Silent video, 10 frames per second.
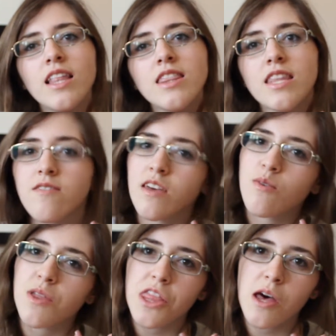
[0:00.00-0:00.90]
Living
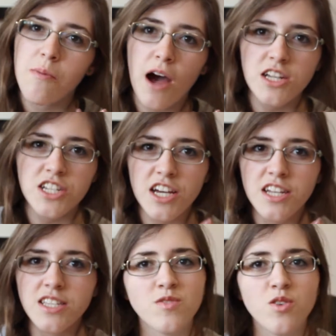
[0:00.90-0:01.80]
with the
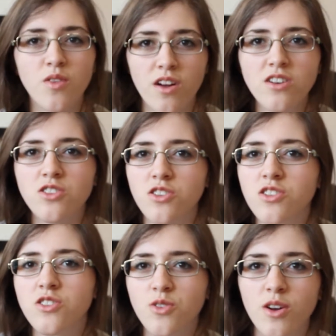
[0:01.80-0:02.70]
Abates. So there are
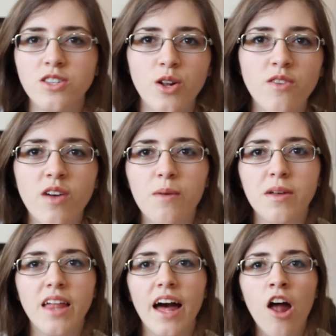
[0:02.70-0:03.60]
certain stories in our
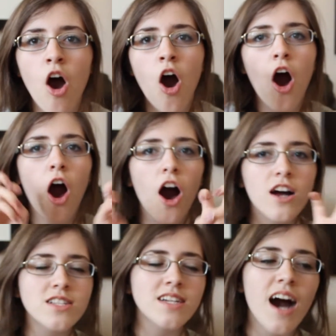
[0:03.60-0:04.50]
family that
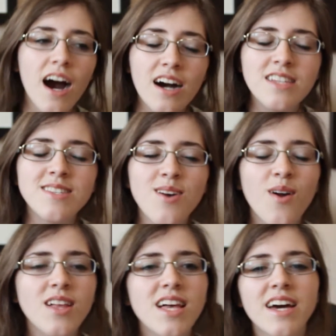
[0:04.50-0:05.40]
haunt us
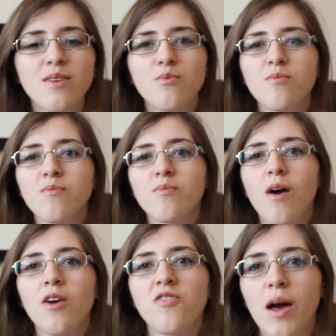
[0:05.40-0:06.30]
or like
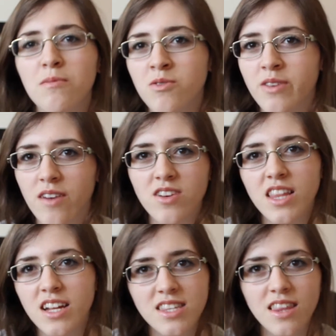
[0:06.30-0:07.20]
our family will never
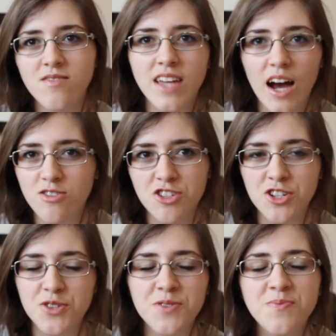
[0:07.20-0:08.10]
let us live down
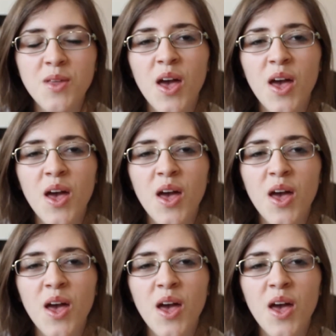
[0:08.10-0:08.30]
to.